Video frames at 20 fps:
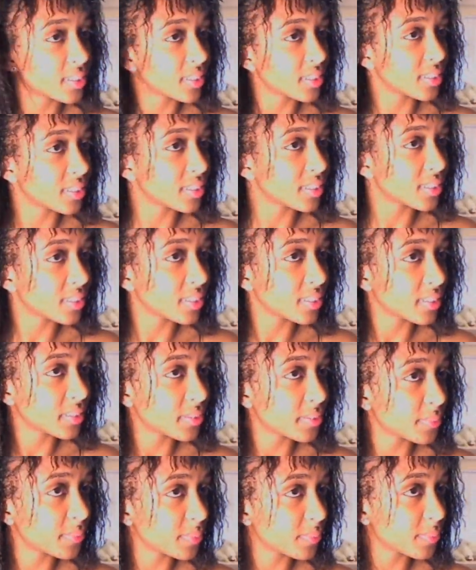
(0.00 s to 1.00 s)

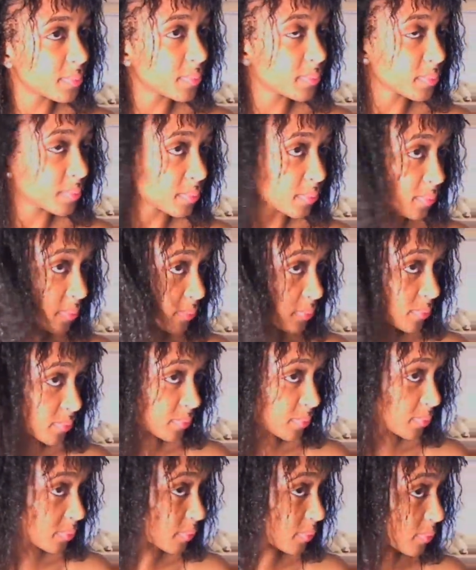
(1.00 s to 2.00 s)

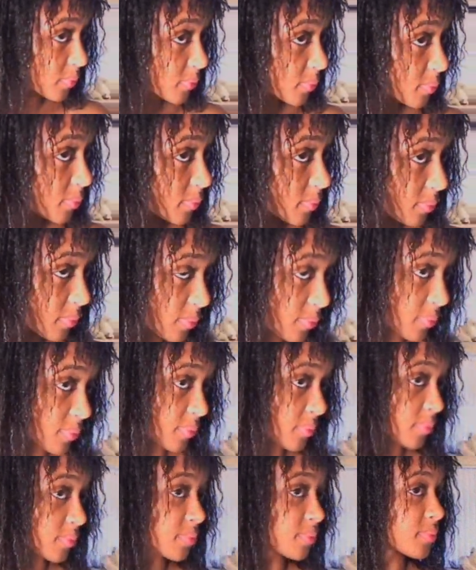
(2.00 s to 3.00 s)

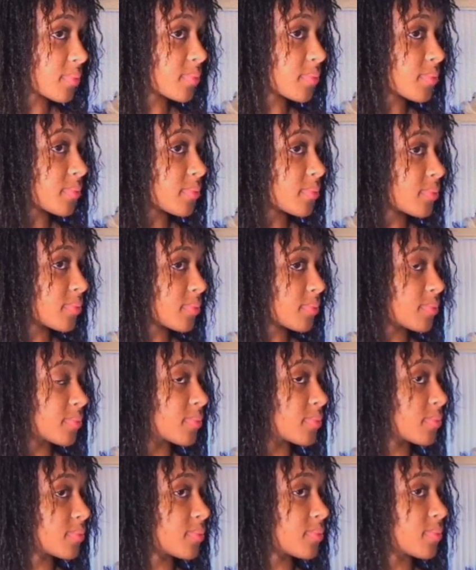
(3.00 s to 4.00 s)

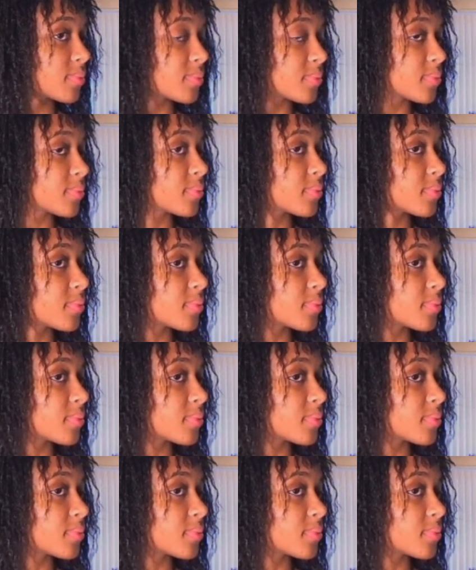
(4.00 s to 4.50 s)
(no one is talking)